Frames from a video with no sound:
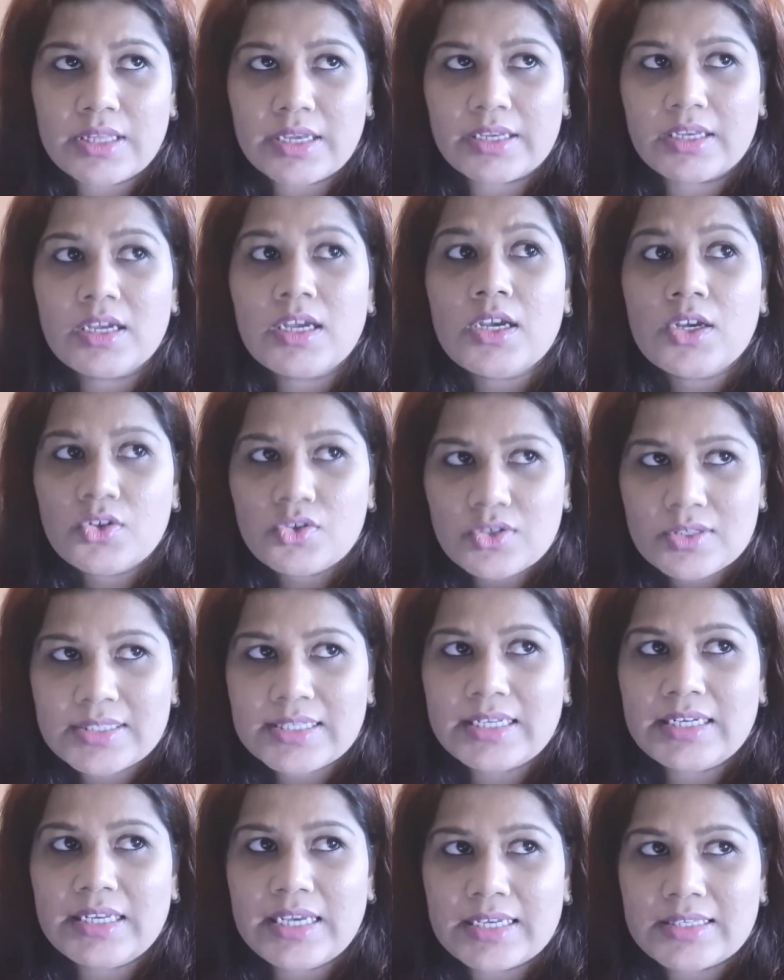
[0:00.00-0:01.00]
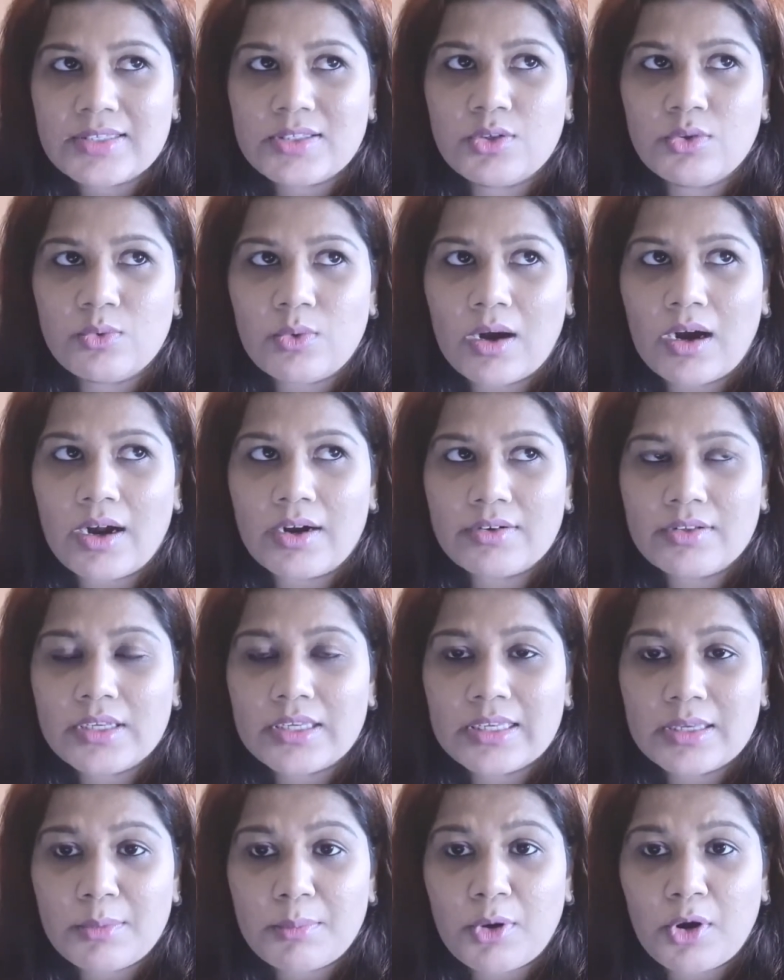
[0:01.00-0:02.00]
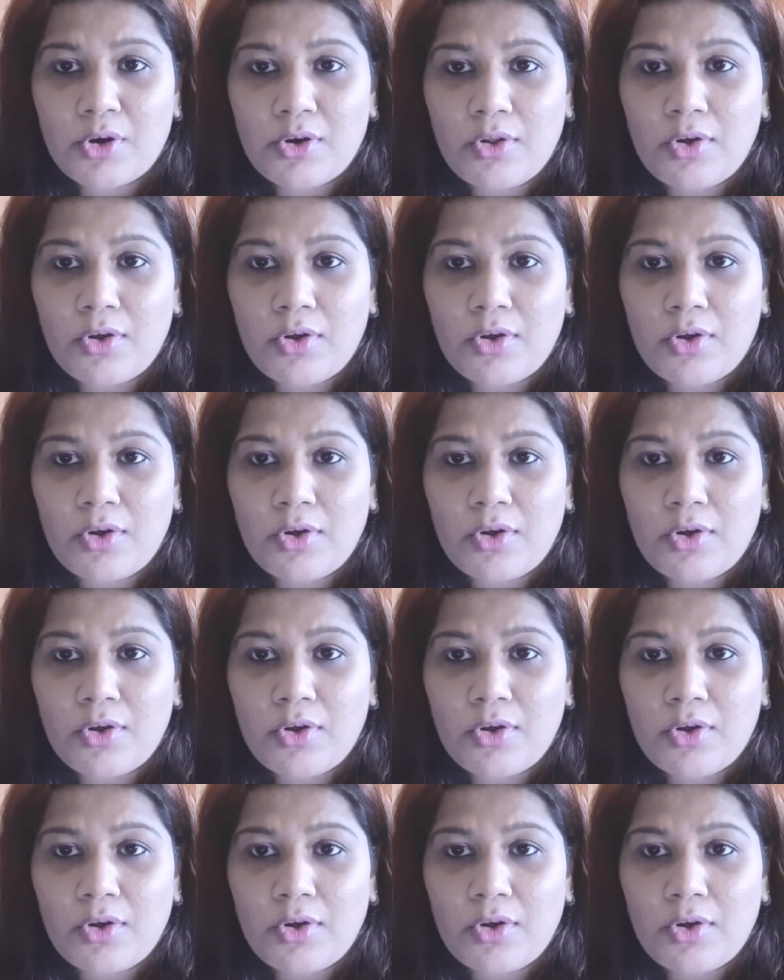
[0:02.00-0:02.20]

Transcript: Like, she said, yes, you are thinking about